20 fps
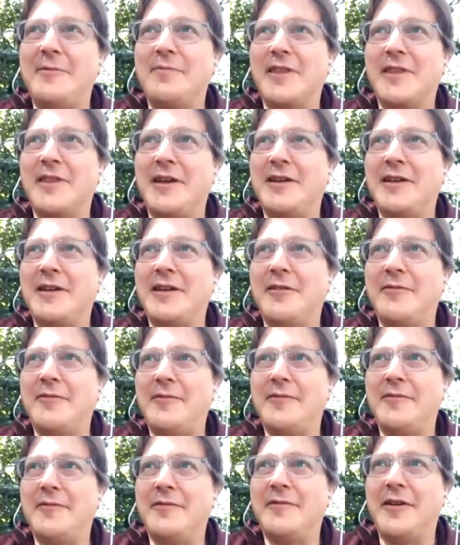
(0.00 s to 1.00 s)
Um,
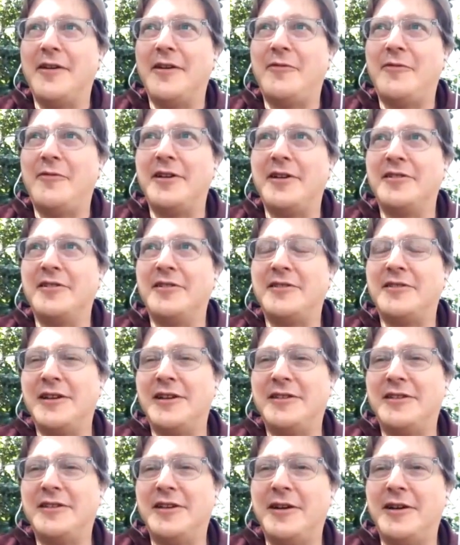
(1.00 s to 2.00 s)
I've watched your
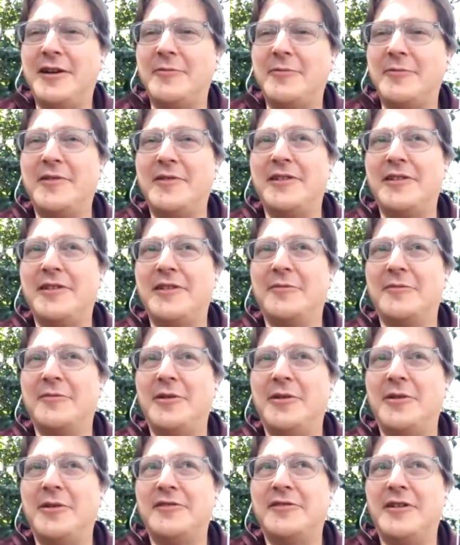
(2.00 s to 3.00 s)
TikTok. We've got your
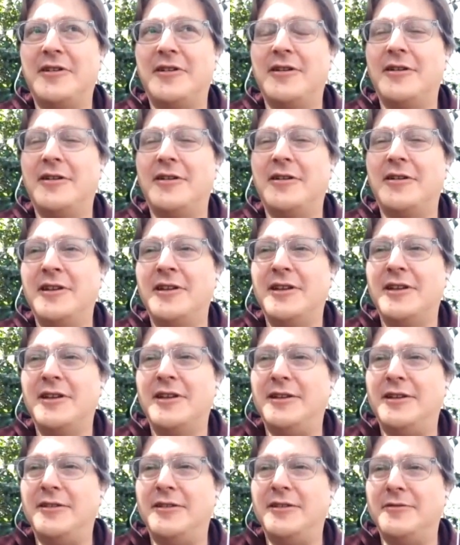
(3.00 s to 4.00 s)
postcard.
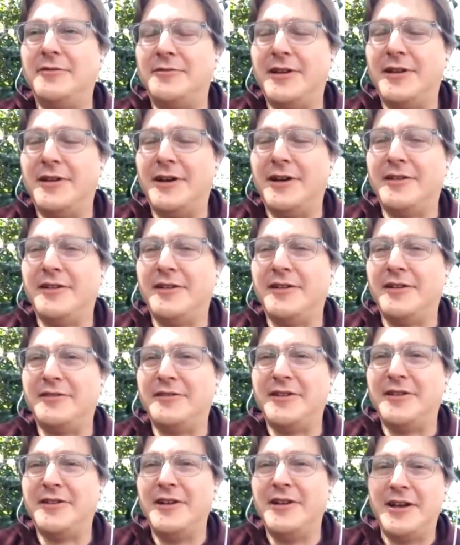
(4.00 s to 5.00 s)
Can you tell us
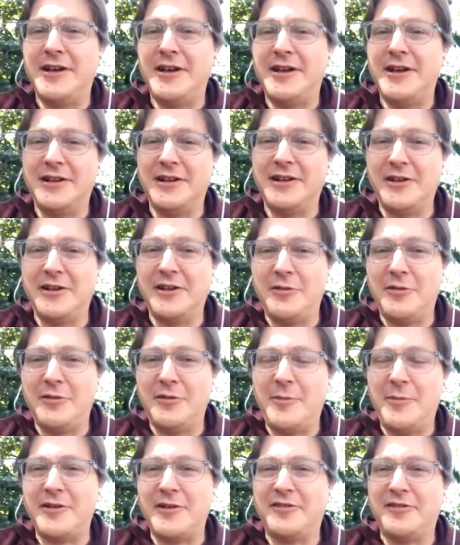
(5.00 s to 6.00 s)
a little about
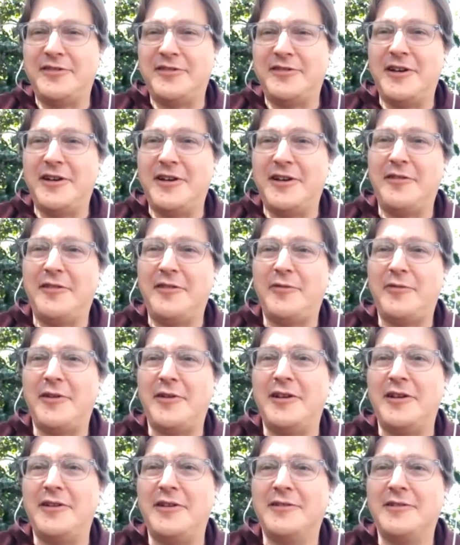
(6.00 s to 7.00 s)
yourself and
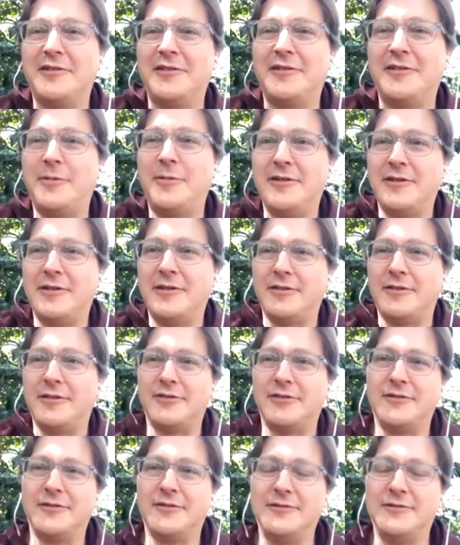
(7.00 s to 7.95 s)
your experience?